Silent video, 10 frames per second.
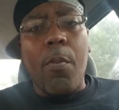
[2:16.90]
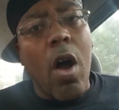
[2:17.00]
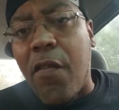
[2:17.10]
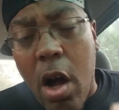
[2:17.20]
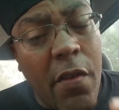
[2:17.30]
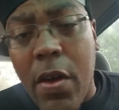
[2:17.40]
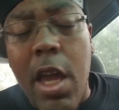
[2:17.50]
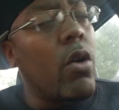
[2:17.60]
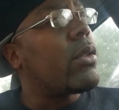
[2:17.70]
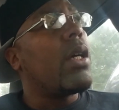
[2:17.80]
on, if, if,
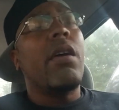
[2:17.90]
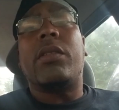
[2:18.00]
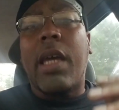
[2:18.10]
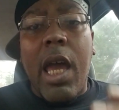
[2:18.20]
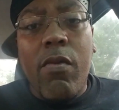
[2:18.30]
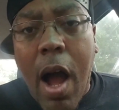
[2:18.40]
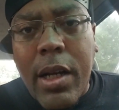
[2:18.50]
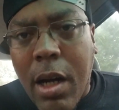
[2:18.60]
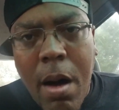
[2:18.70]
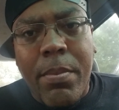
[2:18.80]
yo, if Tay Roc
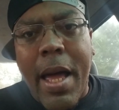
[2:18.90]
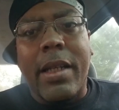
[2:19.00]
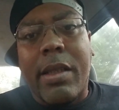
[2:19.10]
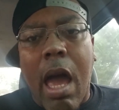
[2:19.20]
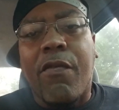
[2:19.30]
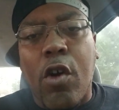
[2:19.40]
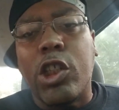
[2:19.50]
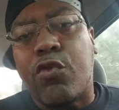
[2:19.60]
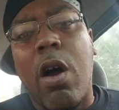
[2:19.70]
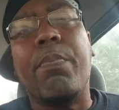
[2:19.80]
come like that
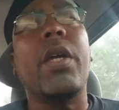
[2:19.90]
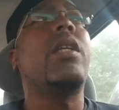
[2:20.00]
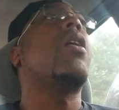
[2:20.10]
versus Rum Nitty,